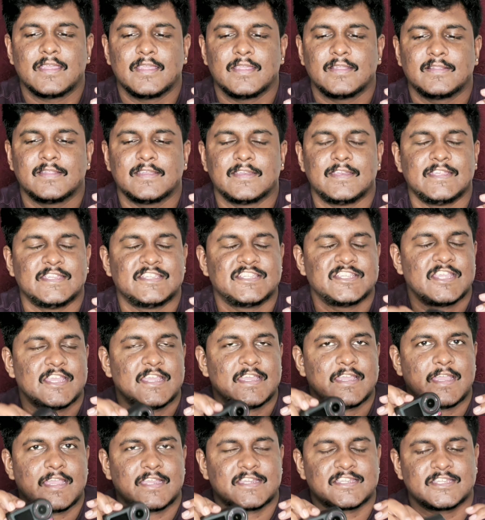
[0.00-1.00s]
in the DJI
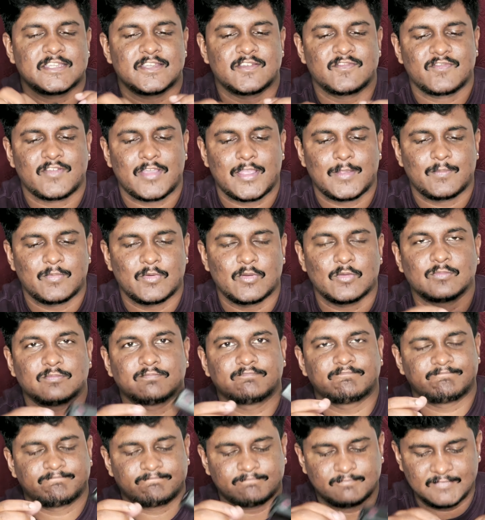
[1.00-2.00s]
Action 5 Pro.
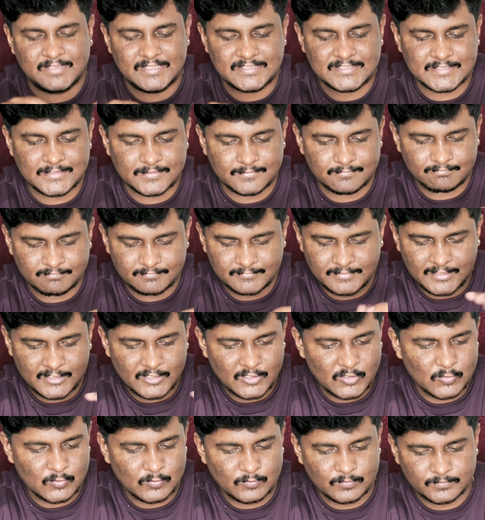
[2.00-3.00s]
That's it.
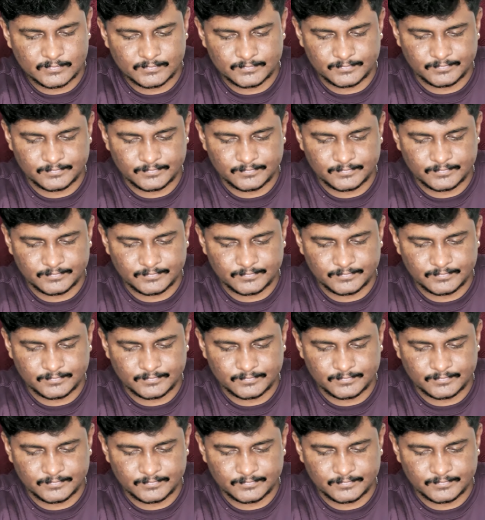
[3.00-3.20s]
Thank you.